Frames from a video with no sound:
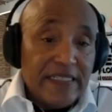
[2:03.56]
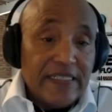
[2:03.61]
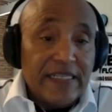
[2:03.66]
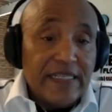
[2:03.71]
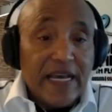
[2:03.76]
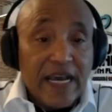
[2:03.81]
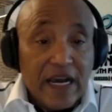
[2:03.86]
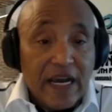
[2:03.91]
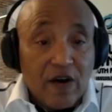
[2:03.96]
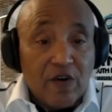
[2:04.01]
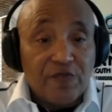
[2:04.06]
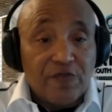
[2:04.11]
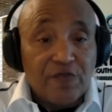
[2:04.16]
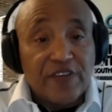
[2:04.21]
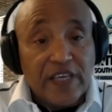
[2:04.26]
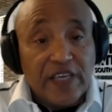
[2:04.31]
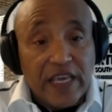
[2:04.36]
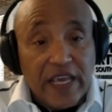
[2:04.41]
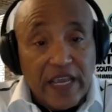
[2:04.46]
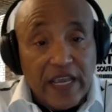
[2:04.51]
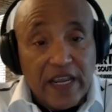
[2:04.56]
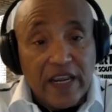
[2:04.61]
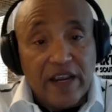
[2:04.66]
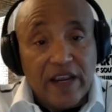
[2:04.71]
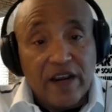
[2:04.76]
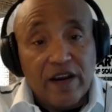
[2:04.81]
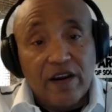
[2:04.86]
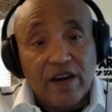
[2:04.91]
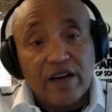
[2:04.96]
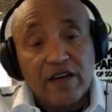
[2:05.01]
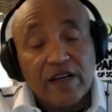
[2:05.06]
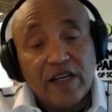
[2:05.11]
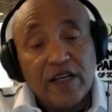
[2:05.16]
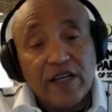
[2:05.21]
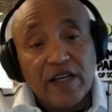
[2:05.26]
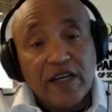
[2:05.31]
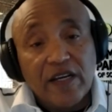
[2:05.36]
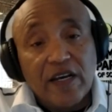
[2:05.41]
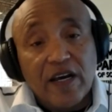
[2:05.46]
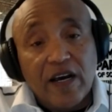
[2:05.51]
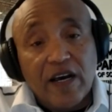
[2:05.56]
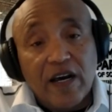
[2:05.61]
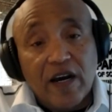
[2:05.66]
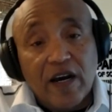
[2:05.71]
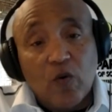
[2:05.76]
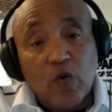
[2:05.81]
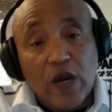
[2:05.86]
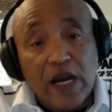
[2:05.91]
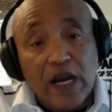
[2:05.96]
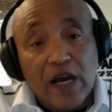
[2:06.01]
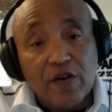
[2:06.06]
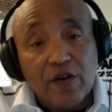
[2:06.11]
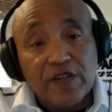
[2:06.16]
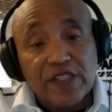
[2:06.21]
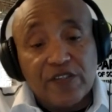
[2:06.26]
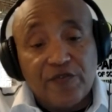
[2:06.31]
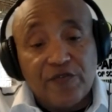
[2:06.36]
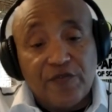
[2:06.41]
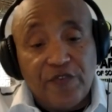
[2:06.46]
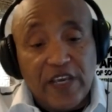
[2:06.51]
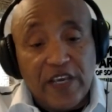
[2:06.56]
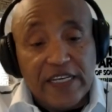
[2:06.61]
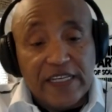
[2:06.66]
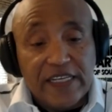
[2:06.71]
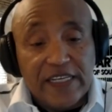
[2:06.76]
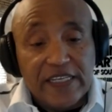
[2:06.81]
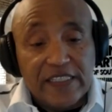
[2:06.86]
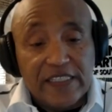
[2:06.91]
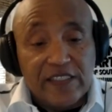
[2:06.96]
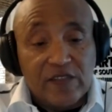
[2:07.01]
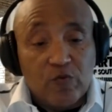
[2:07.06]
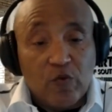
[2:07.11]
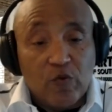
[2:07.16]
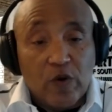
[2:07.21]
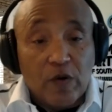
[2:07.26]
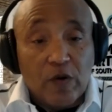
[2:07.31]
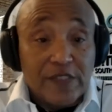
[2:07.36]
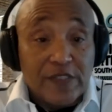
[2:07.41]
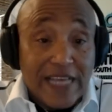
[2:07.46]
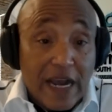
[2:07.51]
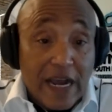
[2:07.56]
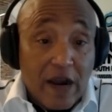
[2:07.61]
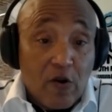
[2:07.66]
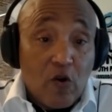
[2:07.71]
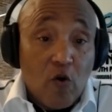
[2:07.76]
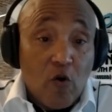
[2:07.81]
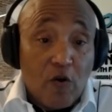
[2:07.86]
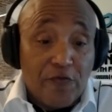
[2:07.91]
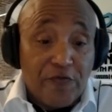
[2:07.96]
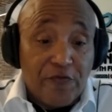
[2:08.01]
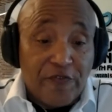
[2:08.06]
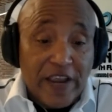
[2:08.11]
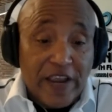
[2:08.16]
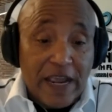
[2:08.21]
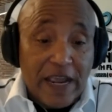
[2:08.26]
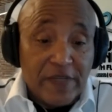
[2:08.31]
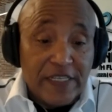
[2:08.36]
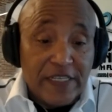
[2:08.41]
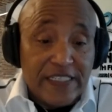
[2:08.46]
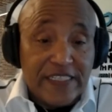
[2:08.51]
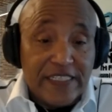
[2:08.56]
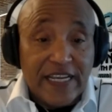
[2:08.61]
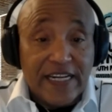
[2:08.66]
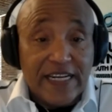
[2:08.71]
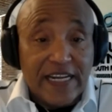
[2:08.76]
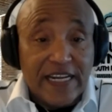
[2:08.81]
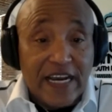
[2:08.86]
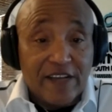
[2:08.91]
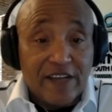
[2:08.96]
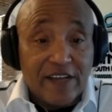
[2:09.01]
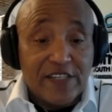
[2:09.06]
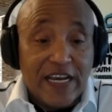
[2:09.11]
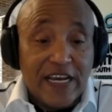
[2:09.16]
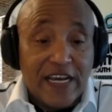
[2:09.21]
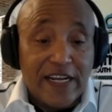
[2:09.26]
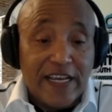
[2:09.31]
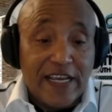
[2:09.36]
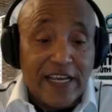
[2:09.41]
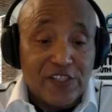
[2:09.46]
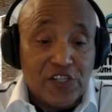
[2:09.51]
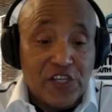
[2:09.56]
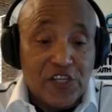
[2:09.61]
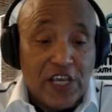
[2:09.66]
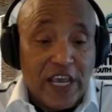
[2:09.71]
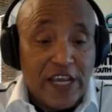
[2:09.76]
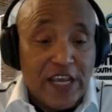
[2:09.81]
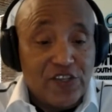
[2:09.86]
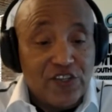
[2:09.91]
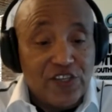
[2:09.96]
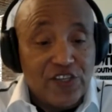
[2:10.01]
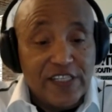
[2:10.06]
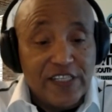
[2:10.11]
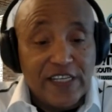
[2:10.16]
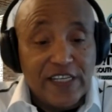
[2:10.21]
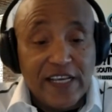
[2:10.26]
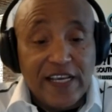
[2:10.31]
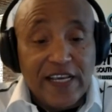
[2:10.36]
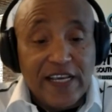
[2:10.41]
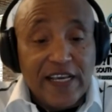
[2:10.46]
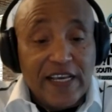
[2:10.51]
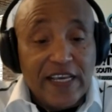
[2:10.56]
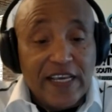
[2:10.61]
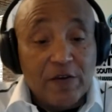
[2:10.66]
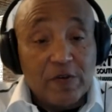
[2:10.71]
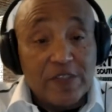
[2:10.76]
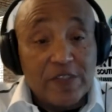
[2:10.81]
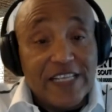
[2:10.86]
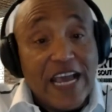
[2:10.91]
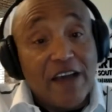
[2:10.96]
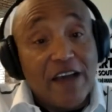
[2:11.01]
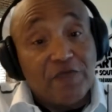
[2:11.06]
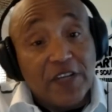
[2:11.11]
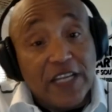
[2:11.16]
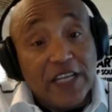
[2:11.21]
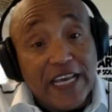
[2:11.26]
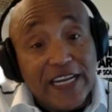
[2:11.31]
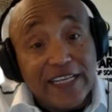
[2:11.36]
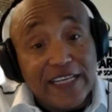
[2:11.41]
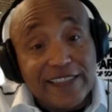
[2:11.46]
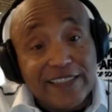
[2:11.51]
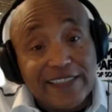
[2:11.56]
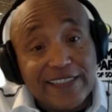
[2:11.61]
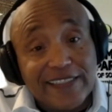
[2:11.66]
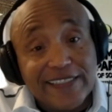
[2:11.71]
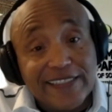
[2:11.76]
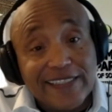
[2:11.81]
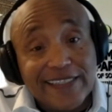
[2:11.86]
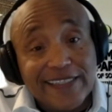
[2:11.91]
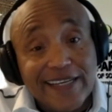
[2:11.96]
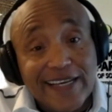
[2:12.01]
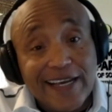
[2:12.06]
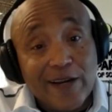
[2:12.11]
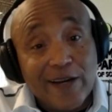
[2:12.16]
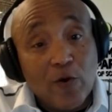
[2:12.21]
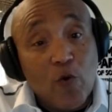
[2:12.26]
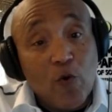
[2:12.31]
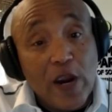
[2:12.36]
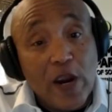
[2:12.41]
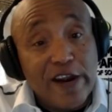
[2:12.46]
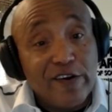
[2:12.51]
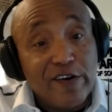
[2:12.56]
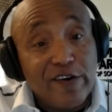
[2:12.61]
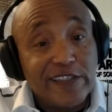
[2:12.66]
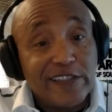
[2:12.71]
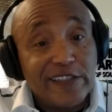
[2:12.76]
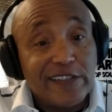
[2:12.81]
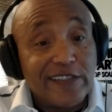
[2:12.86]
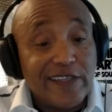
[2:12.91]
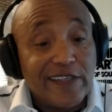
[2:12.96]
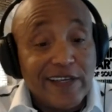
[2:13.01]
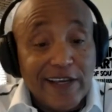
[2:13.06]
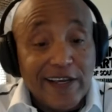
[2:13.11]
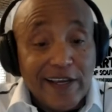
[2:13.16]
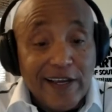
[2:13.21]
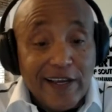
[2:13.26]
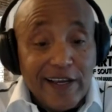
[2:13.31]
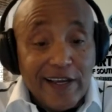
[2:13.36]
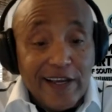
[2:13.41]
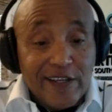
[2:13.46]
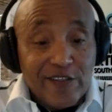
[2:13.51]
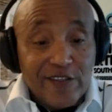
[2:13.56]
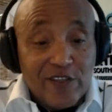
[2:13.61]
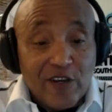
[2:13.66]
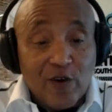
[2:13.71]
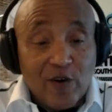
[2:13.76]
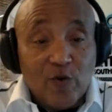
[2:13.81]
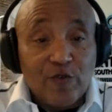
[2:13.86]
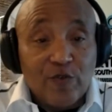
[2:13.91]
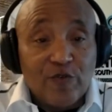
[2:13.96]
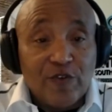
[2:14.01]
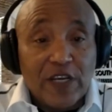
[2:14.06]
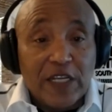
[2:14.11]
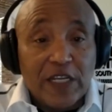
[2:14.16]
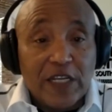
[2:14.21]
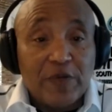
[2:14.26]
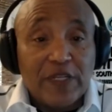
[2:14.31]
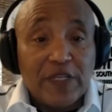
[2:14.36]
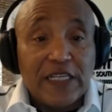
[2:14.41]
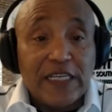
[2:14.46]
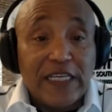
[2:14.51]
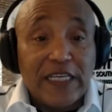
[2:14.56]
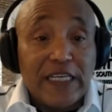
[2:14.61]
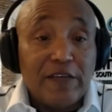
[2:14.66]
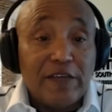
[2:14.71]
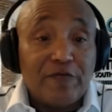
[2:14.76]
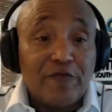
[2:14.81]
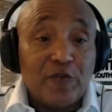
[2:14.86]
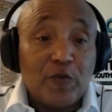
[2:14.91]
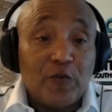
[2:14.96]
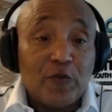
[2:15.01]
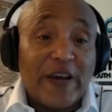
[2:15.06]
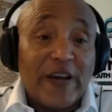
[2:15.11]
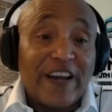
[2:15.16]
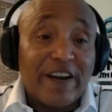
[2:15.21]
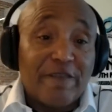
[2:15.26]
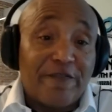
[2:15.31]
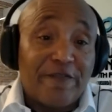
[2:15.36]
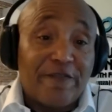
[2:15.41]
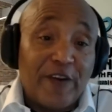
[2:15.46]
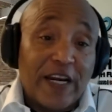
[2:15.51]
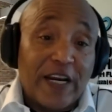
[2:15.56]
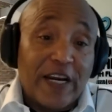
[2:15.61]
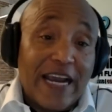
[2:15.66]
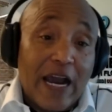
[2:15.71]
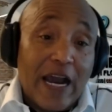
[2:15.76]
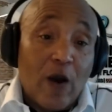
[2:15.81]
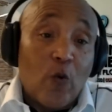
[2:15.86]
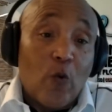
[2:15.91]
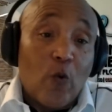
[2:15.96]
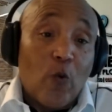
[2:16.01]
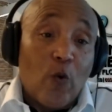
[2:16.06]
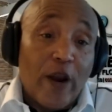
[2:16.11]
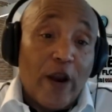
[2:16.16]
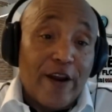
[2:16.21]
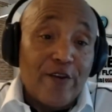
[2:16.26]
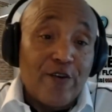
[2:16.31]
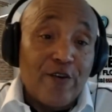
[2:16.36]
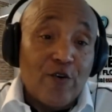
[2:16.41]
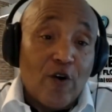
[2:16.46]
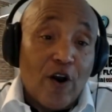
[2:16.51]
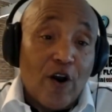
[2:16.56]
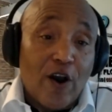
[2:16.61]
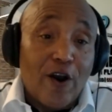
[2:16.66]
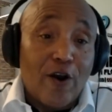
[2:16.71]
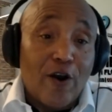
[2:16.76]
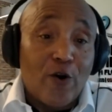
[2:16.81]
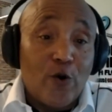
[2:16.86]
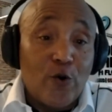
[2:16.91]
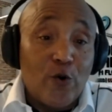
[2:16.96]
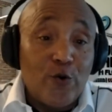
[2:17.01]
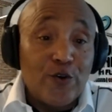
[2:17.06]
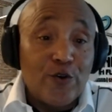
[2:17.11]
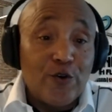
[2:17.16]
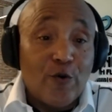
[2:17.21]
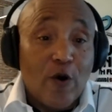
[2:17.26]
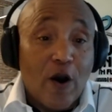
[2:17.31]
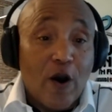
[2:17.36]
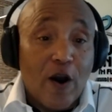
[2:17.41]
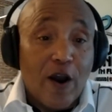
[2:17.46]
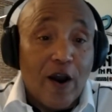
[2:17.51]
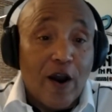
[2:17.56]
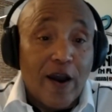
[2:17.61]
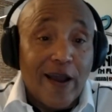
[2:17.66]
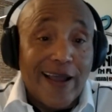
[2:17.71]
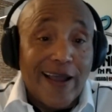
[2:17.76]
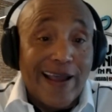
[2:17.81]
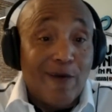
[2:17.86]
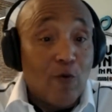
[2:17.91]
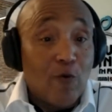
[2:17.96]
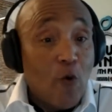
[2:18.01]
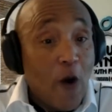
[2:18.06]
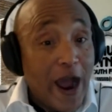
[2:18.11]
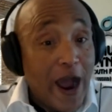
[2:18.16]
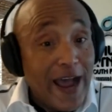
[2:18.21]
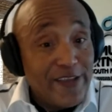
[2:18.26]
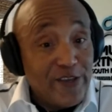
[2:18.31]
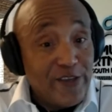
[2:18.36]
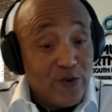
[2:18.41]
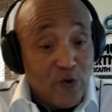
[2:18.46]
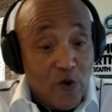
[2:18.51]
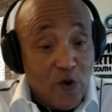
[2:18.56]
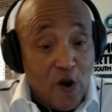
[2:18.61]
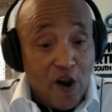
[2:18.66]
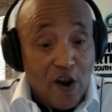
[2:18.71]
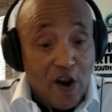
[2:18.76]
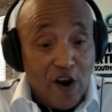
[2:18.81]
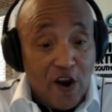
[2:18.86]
healthcare, uh, wellness, fitness, what was our core family tenant outside of education. It was athletics and awareness. So we really believe you better figure out where you are, who you are, and why you are.